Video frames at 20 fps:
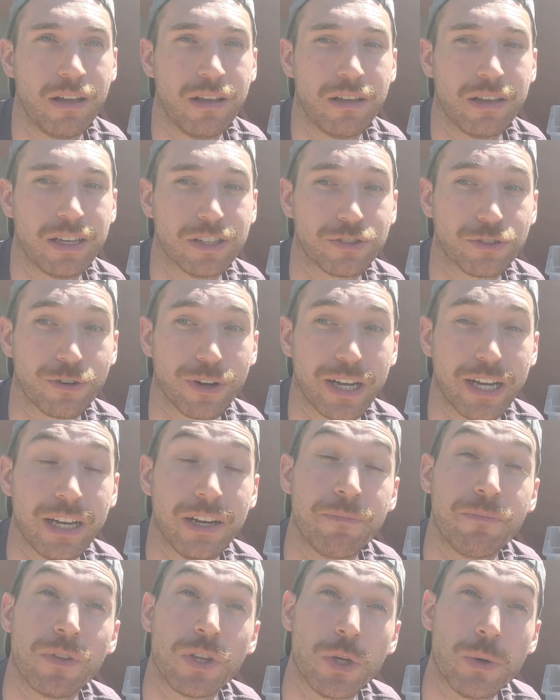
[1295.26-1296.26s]
is great.
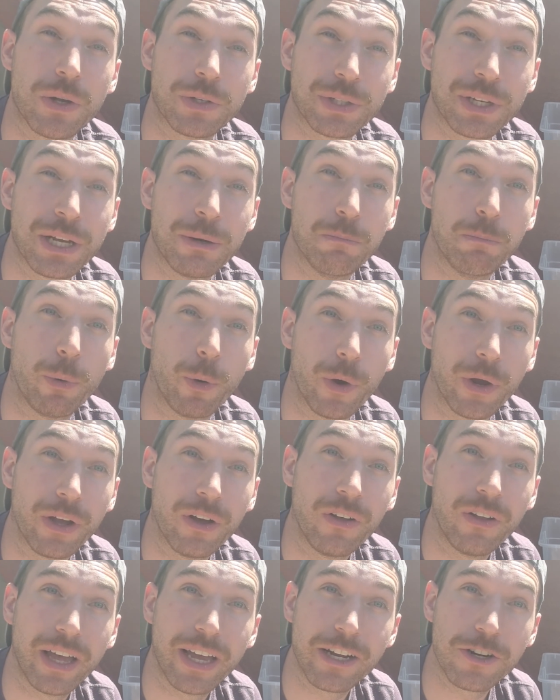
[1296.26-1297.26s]
You also can
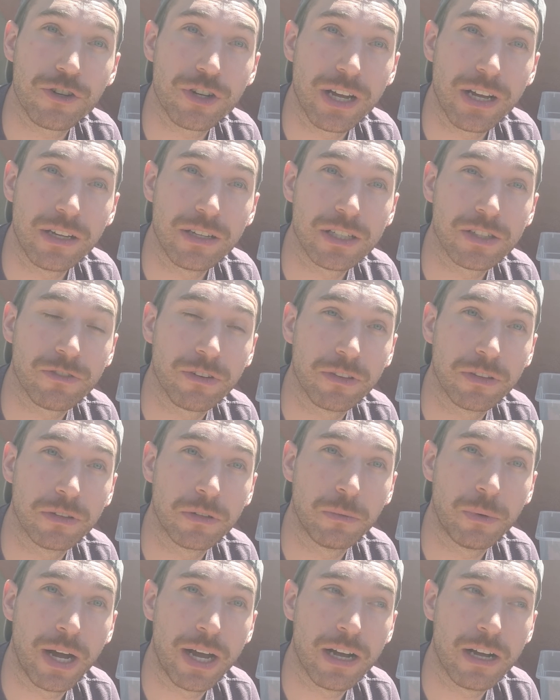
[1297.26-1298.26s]
boil eggshells for a
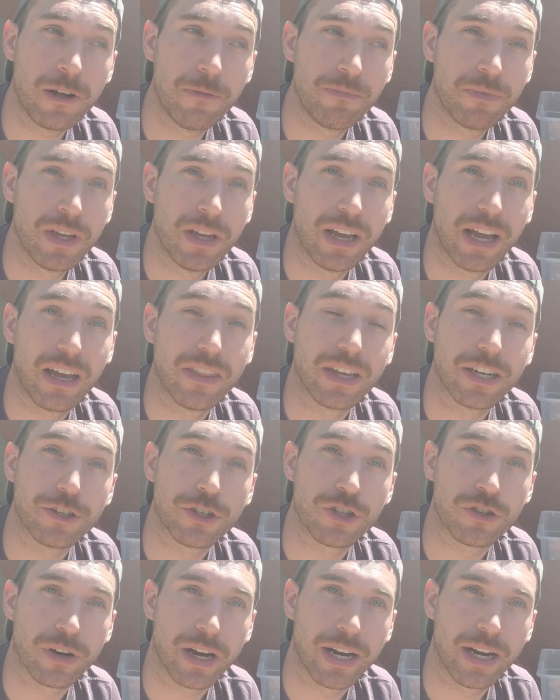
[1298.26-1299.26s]
little while and then
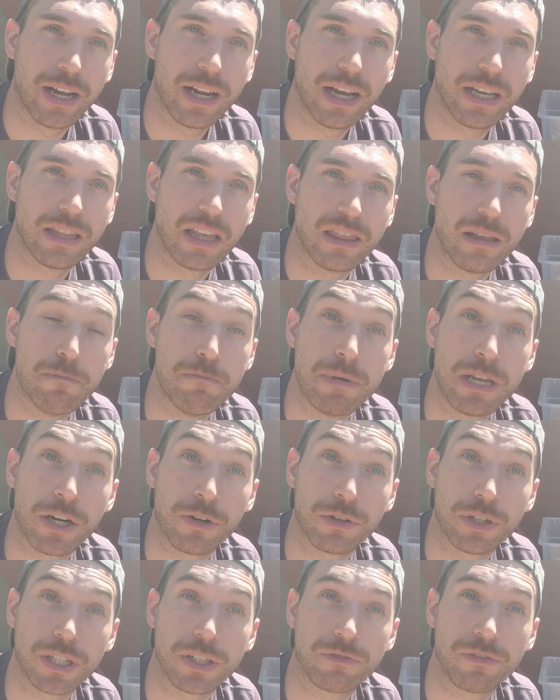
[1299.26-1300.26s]
strain it, and then the
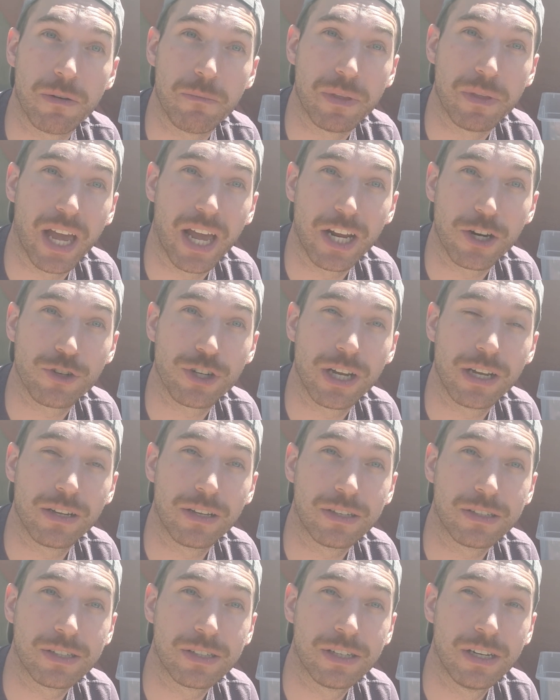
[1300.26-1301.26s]
minerals from the
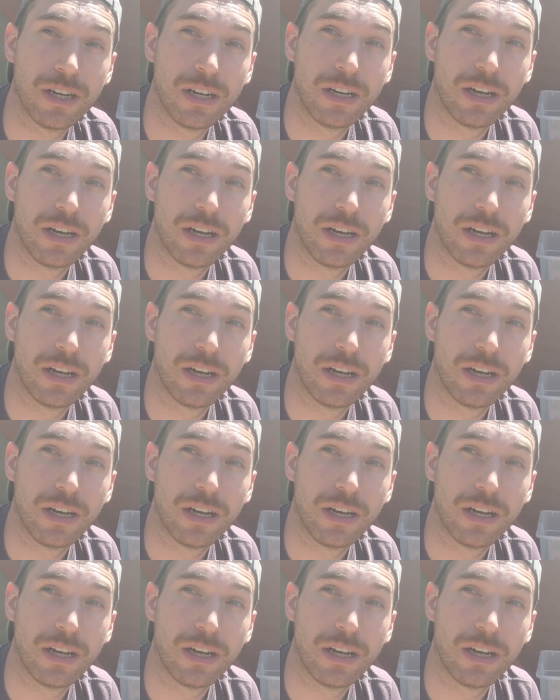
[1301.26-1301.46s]
eggshells